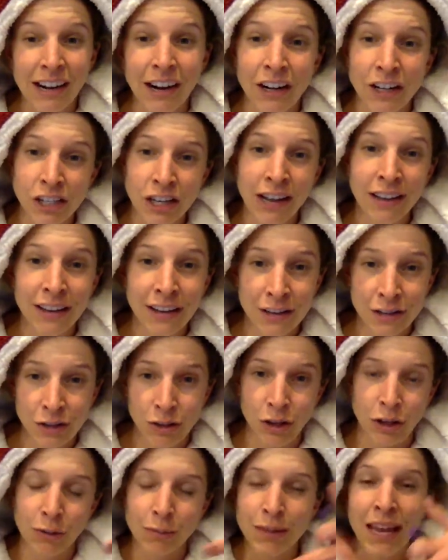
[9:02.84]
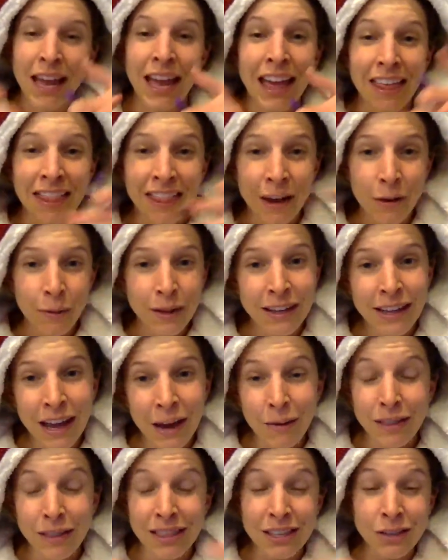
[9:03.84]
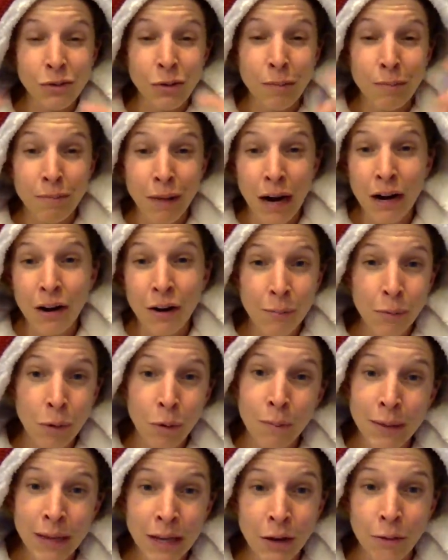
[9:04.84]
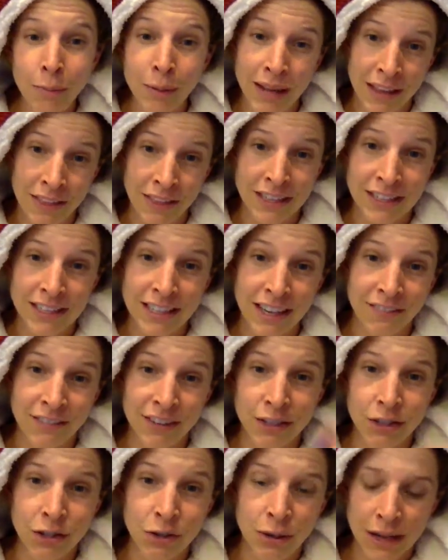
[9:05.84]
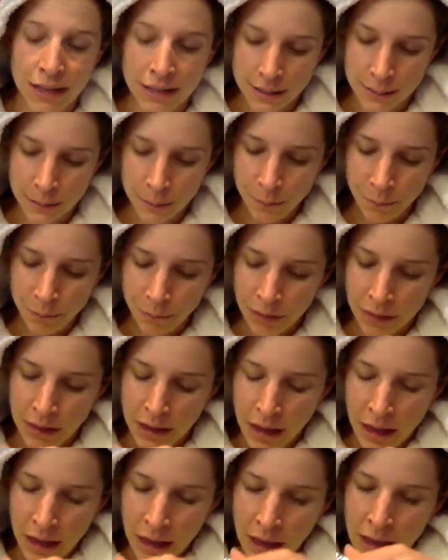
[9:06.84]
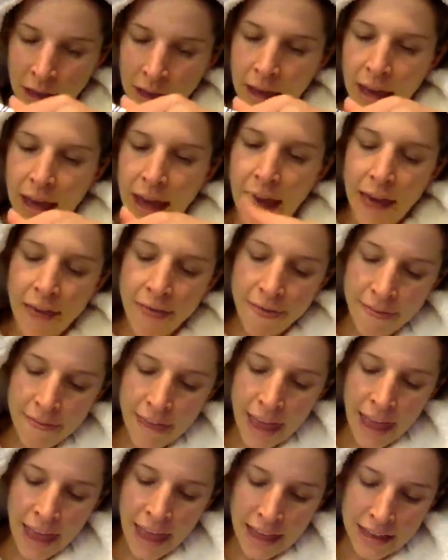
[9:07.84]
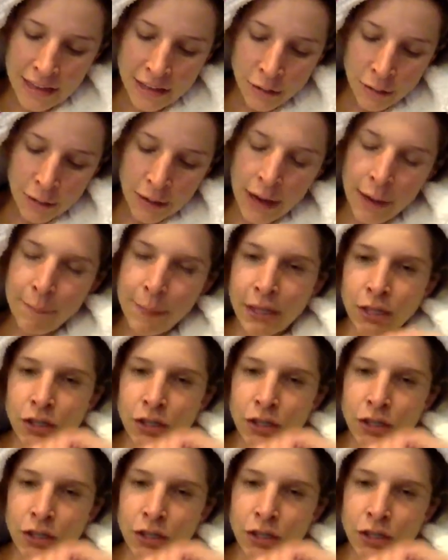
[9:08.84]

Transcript: our challenge groups that we get with this remarkable meal plan that's given to us. And then, so I got my